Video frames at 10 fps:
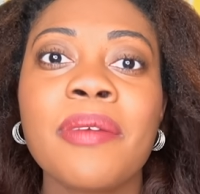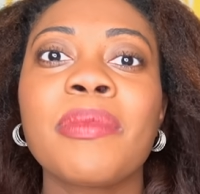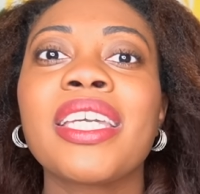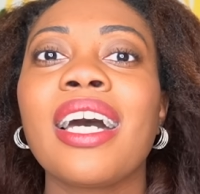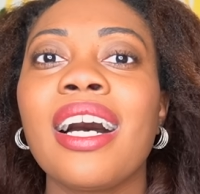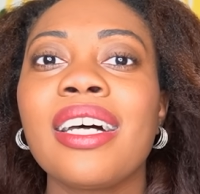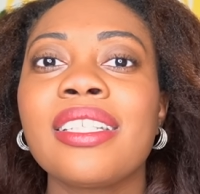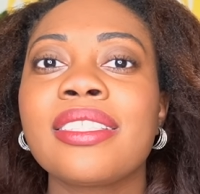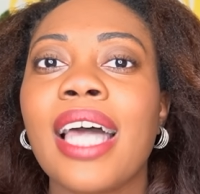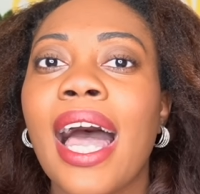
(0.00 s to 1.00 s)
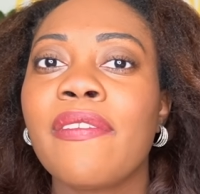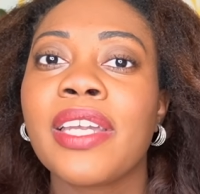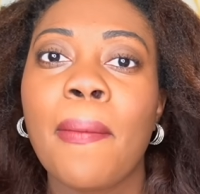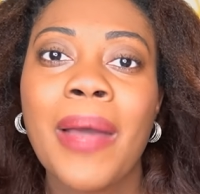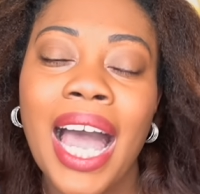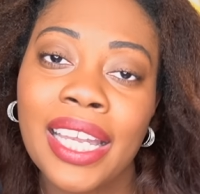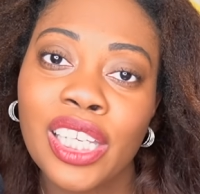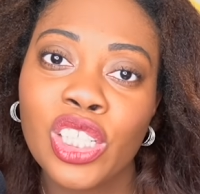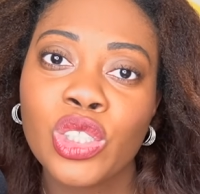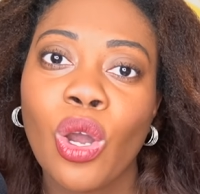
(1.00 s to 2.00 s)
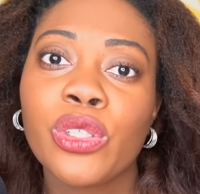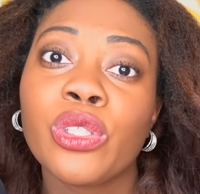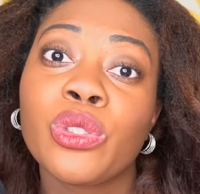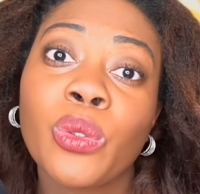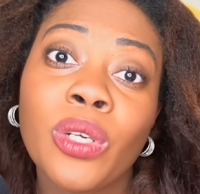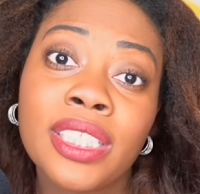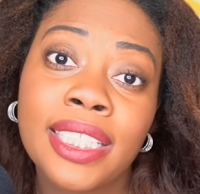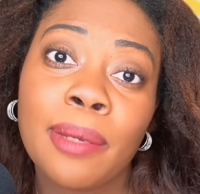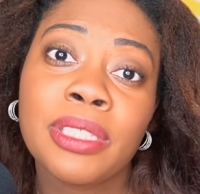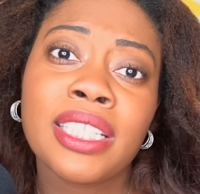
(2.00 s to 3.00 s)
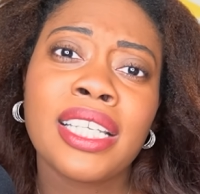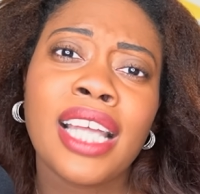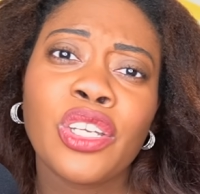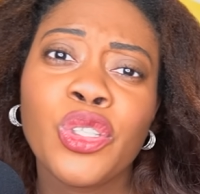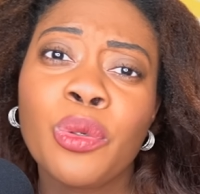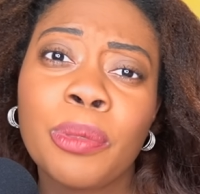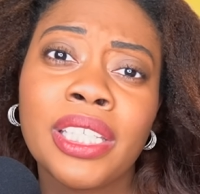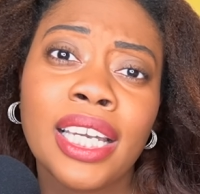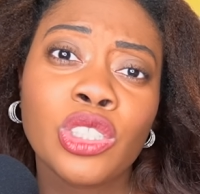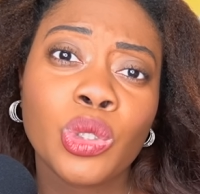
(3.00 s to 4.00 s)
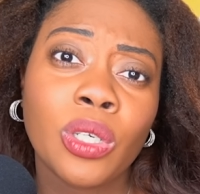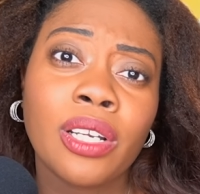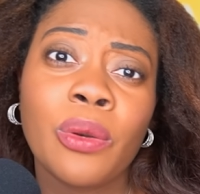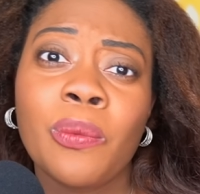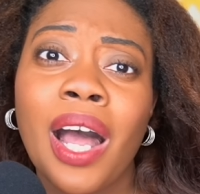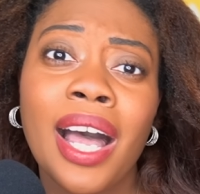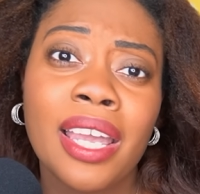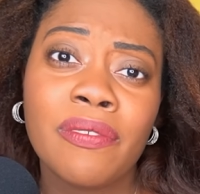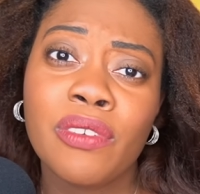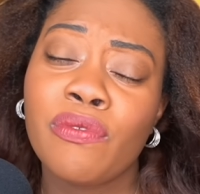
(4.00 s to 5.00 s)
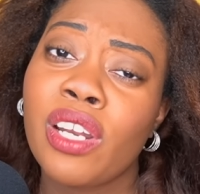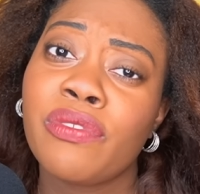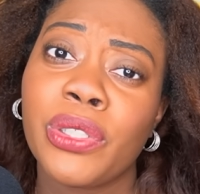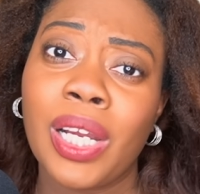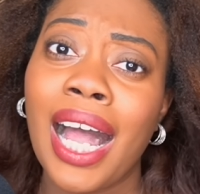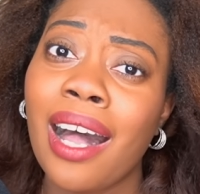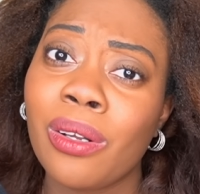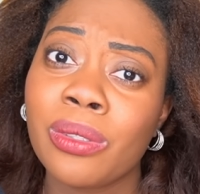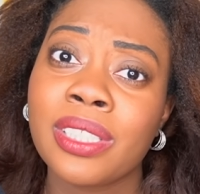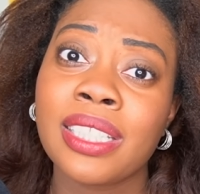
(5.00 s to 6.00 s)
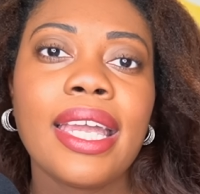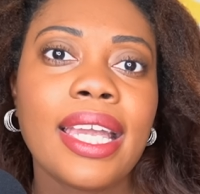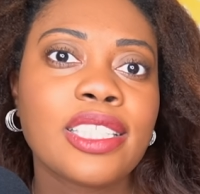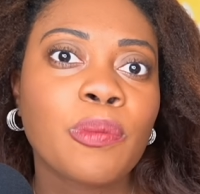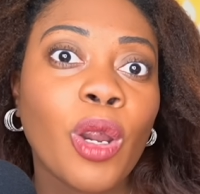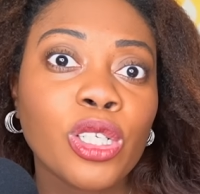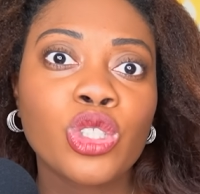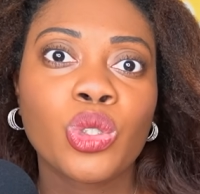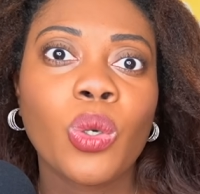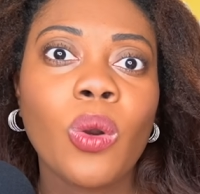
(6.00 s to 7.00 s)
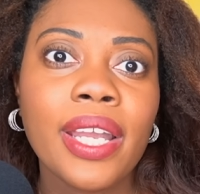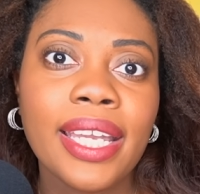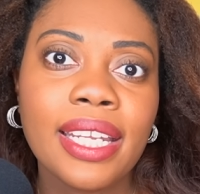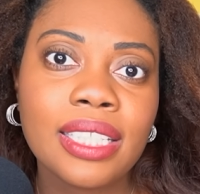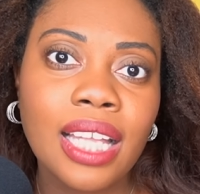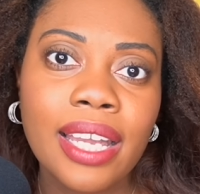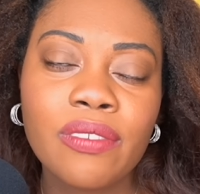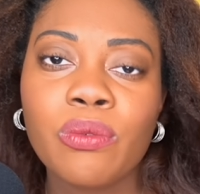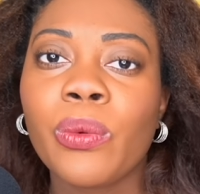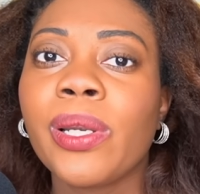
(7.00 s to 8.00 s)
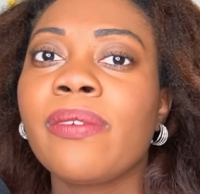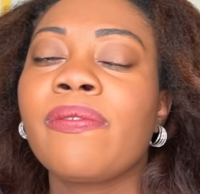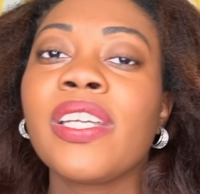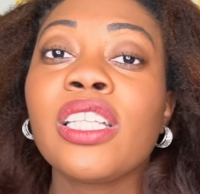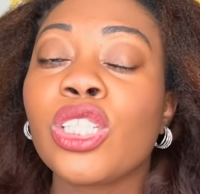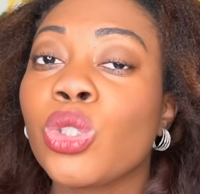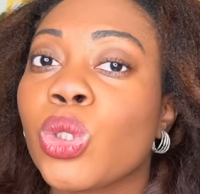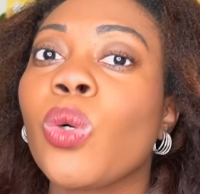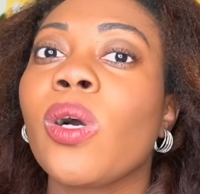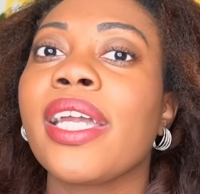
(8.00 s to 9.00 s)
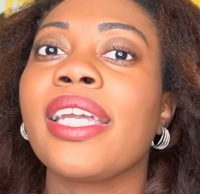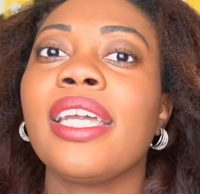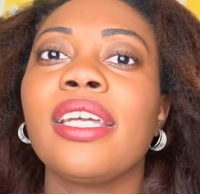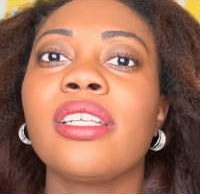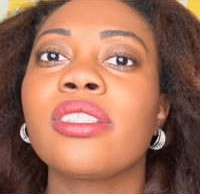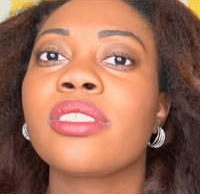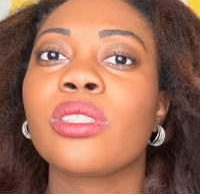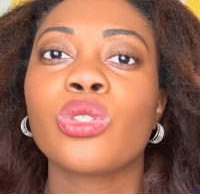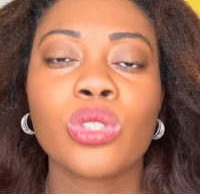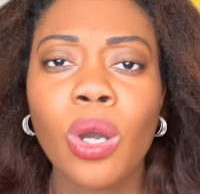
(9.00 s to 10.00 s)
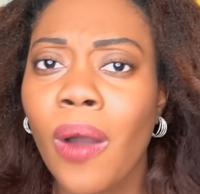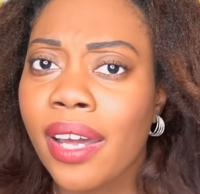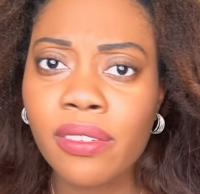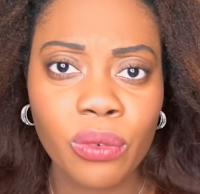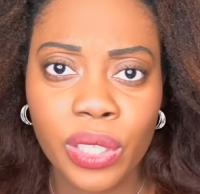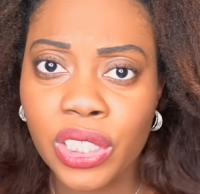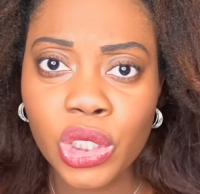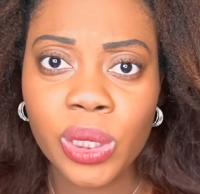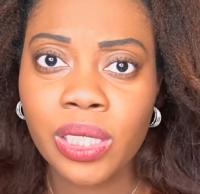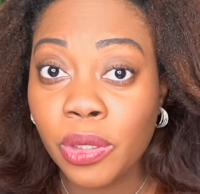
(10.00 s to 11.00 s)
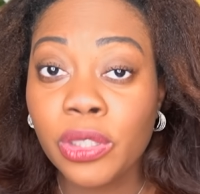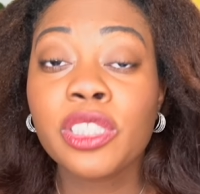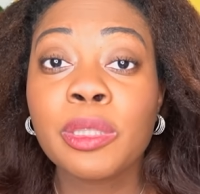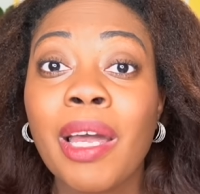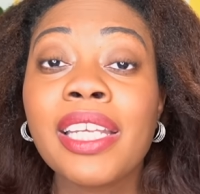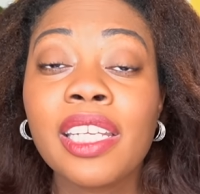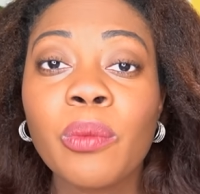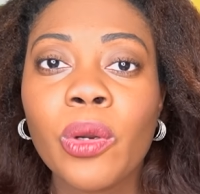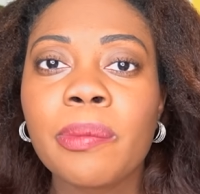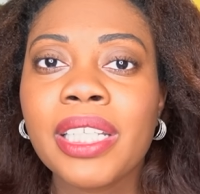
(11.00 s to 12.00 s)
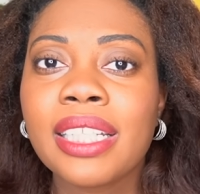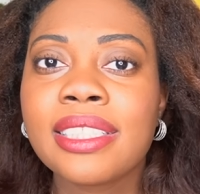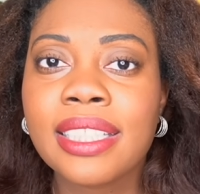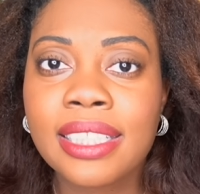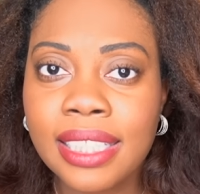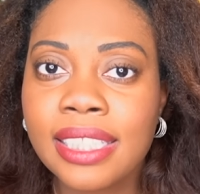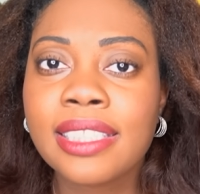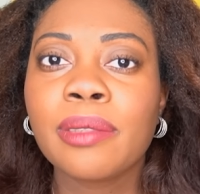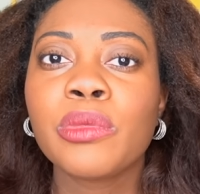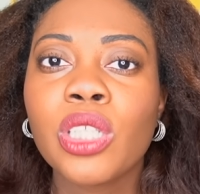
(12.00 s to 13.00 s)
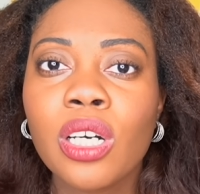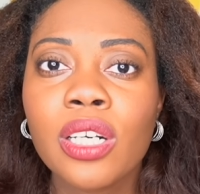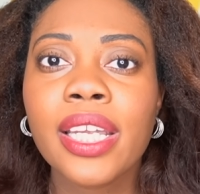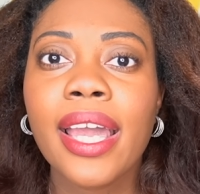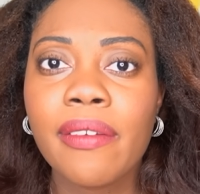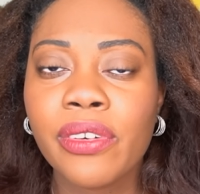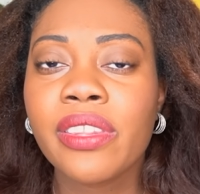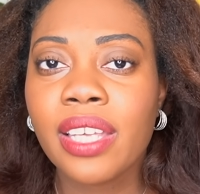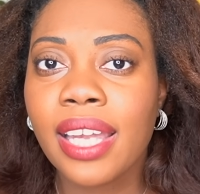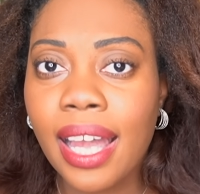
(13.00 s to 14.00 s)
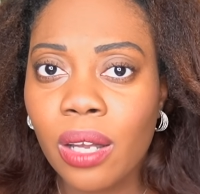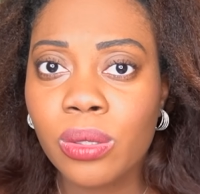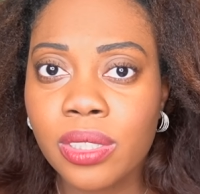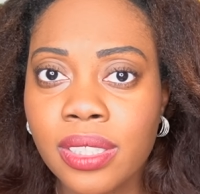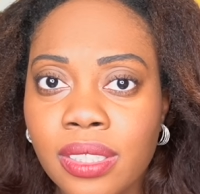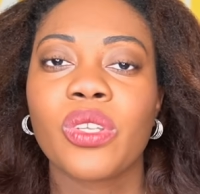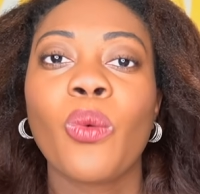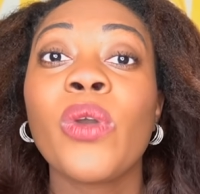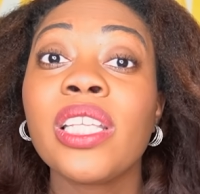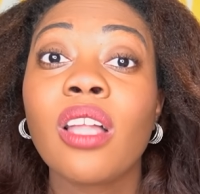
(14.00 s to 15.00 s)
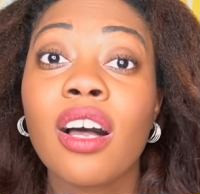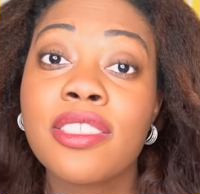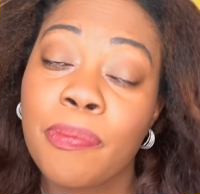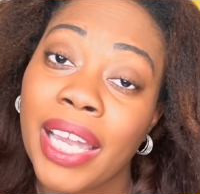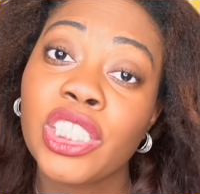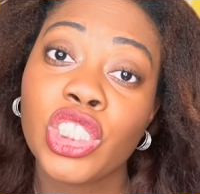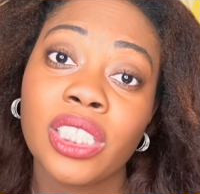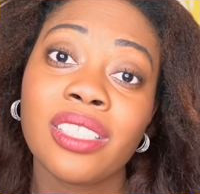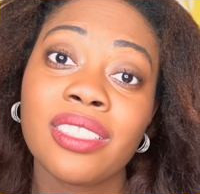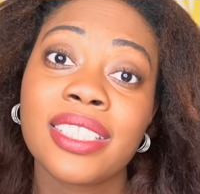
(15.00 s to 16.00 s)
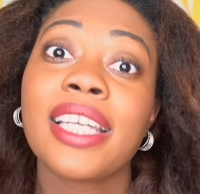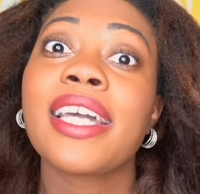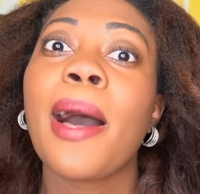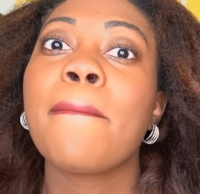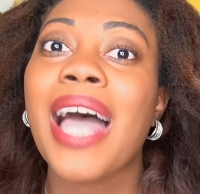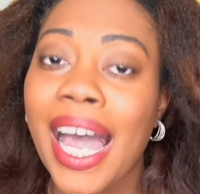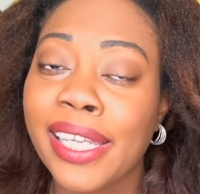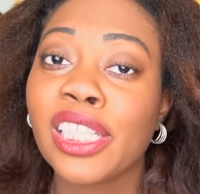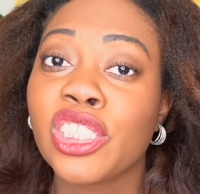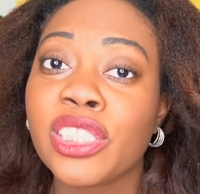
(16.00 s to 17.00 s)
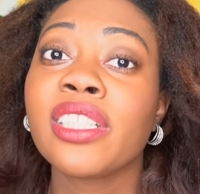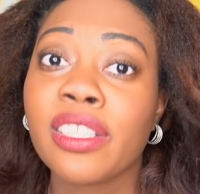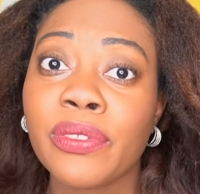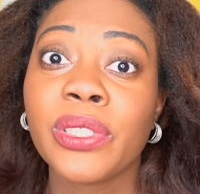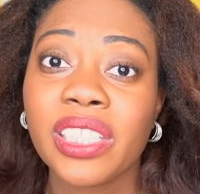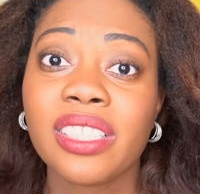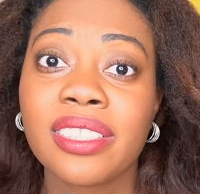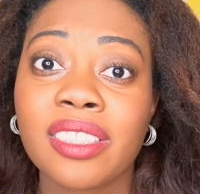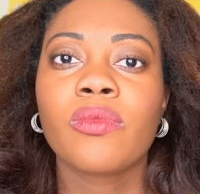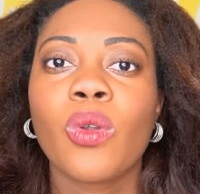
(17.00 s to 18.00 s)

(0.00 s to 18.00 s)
because having a package on your doorstep, seeing that UPS truck arrive in front of your house, it sparks joy in a life where feeling joy is so out of reach. You're spending more because the system took everything else. We lost pensions and got package deliveries.